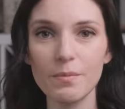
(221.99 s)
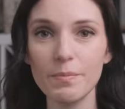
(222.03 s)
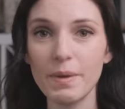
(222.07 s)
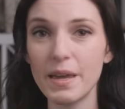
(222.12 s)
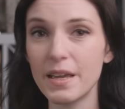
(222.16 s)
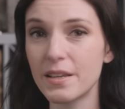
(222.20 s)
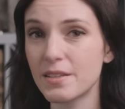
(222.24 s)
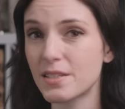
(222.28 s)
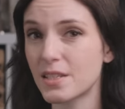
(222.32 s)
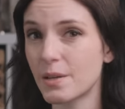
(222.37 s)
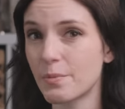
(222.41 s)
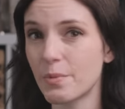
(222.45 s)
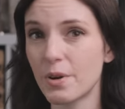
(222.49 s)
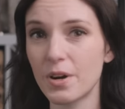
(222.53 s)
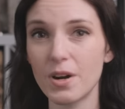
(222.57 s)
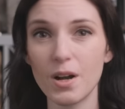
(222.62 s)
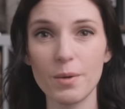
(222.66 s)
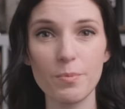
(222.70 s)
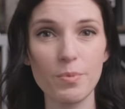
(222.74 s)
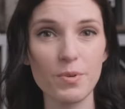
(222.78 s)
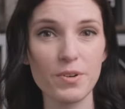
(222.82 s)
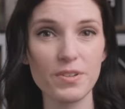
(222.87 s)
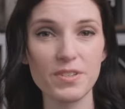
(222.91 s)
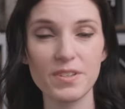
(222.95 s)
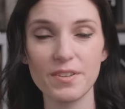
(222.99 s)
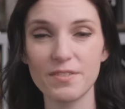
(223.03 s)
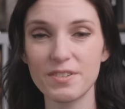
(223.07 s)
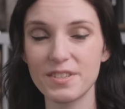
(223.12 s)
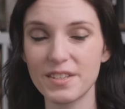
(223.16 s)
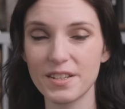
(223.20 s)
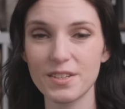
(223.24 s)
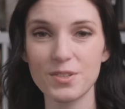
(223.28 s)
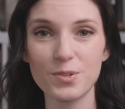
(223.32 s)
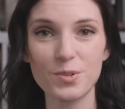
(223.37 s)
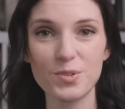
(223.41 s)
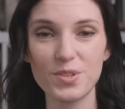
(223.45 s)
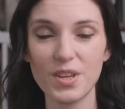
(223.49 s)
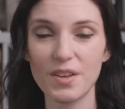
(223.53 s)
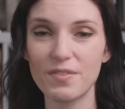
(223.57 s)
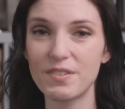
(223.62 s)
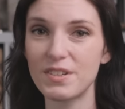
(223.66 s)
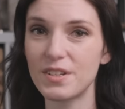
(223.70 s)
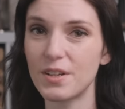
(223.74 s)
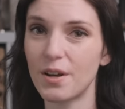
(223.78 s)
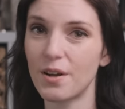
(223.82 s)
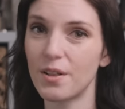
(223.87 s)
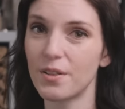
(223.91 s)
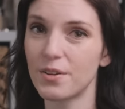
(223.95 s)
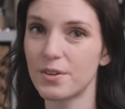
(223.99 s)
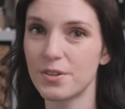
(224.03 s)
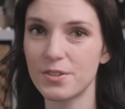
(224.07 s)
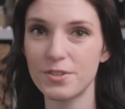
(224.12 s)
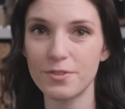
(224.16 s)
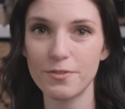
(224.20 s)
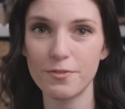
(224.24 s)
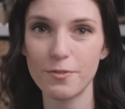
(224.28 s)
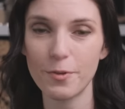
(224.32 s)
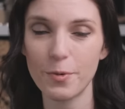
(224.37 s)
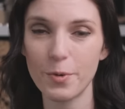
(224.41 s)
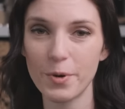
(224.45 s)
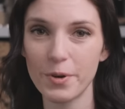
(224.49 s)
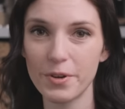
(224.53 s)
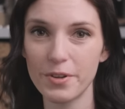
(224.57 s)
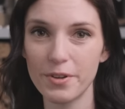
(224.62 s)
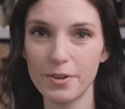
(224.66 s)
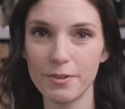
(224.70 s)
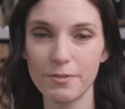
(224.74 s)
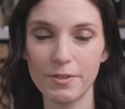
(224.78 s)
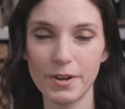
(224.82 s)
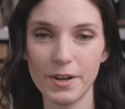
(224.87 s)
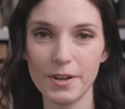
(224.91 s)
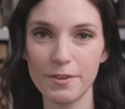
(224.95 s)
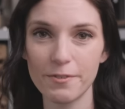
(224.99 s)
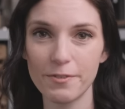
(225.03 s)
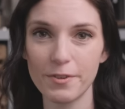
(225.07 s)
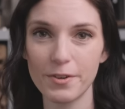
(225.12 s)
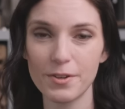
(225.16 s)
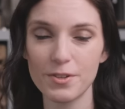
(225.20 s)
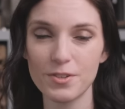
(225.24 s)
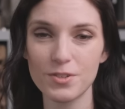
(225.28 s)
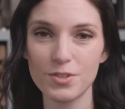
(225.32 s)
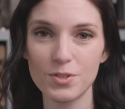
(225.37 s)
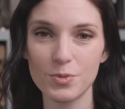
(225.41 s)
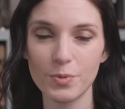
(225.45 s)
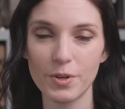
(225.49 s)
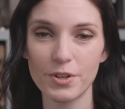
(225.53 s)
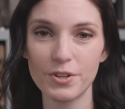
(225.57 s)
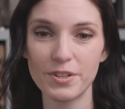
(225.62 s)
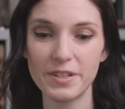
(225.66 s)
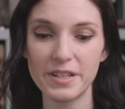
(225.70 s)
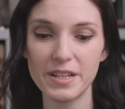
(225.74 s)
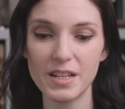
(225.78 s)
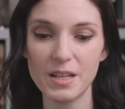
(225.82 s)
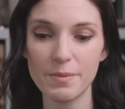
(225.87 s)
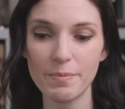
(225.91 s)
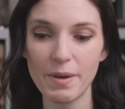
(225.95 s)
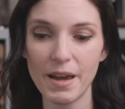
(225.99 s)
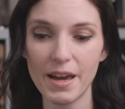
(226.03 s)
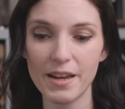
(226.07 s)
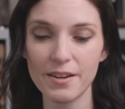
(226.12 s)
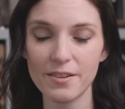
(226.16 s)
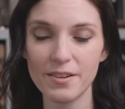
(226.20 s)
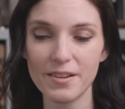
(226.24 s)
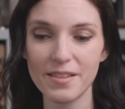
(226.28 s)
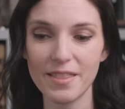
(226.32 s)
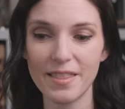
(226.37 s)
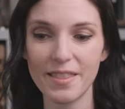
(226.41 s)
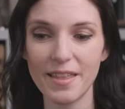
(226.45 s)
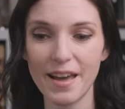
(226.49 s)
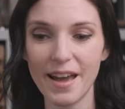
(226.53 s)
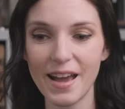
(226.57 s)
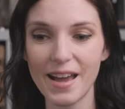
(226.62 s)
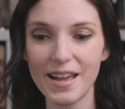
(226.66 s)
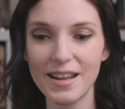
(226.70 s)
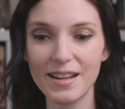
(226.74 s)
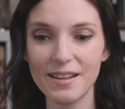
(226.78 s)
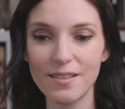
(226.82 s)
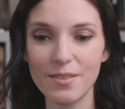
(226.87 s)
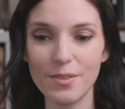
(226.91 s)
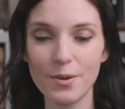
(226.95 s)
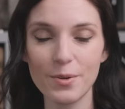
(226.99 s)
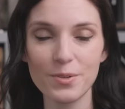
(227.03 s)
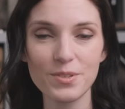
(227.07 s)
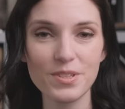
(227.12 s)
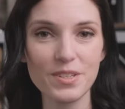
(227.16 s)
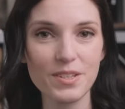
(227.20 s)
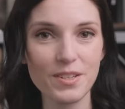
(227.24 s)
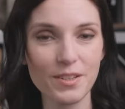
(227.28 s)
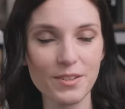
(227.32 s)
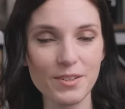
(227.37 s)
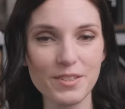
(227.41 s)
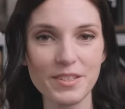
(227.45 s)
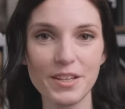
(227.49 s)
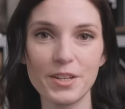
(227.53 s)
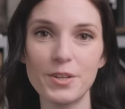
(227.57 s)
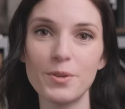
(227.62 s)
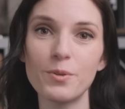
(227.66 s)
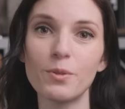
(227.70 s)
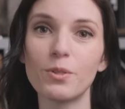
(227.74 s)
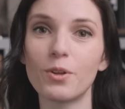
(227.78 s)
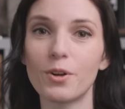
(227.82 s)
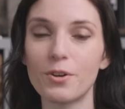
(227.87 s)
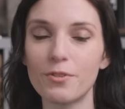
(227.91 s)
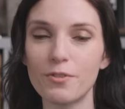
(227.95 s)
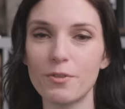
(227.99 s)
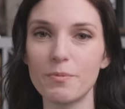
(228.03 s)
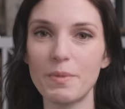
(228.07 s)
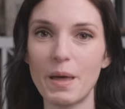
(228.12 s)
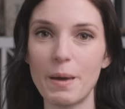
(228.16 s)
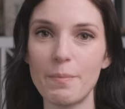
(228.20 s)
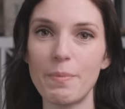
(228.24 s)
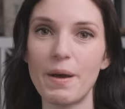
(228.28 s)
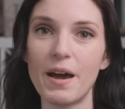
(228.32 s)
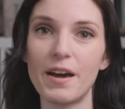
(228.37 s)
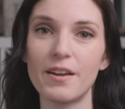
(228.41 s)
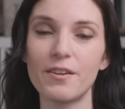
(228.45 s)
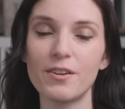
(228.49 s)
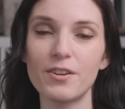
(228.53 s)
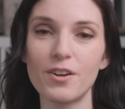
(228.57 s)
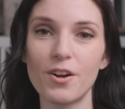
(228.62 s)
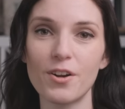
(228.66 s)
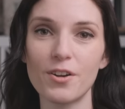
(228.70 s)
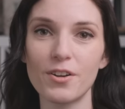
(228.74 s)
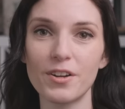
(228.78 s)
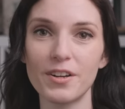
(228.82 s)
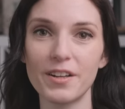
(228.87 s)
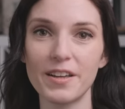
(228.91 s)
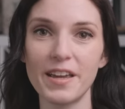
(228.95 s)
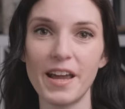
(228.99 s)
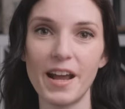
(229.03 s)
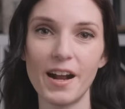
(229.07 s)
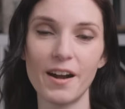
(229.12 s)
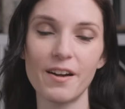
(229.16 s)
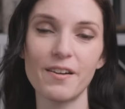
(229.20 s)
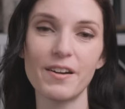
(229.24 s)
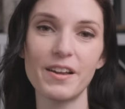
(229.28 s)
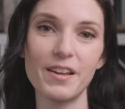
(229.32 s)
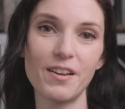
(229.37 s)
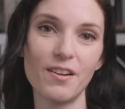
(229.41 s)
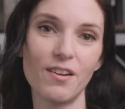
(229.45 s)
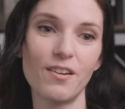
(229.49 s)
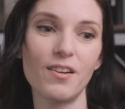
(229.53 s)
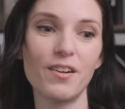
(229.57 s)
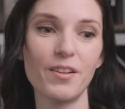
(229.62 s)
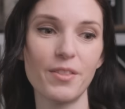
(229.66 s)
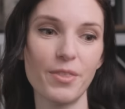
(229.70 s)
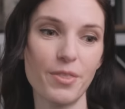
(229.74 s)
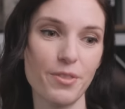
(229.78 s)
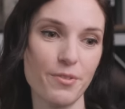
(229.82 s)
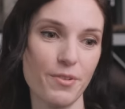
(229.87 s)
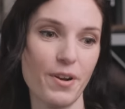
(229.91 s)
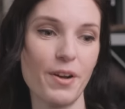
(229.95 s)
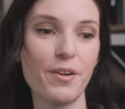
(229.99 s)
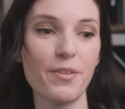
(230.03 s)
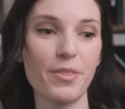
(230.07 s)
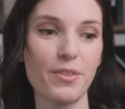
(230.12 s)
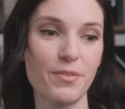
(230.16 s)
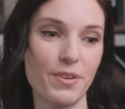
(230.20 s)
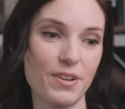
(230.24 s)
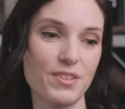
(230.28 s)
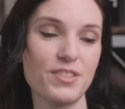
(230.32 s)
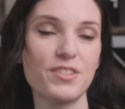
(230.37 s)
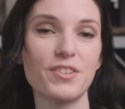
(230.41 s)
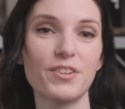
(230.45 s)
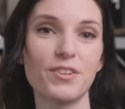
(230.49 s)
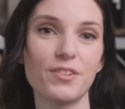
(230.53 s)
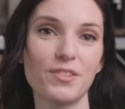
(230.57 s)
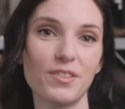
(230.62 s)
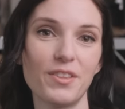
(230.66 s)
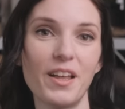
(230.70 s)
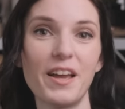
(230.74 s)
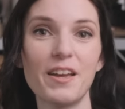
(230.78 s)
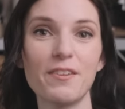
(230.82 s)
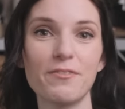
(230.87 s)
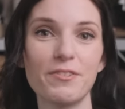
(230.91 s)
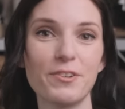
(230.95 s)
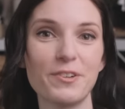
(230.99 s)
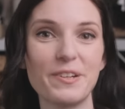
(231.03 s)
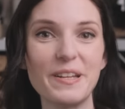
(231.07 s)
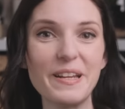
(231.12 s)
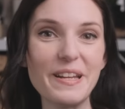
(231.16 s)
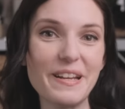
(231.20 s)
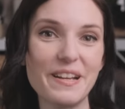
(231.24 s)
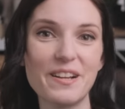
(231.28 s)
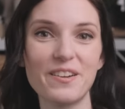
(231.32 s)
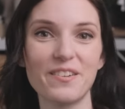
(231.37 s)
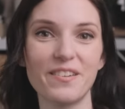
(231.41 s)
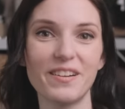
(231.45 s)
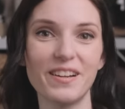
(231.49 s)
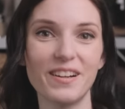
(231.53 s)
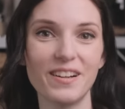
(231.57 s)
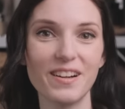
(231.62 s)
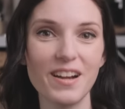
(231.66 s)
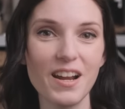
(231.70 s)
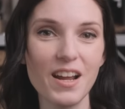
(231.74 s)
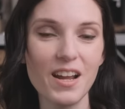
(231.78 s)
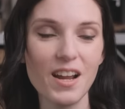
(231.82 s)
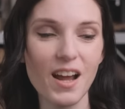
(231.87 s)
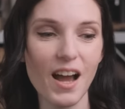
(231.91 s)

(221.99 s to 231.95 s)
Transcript: Paying somewhere upwards of six or seven dollars for your very first sweater knitting pattern, that those skills that you learn from that pattern are gonna carry on throughout the rest of your life, your knitting career.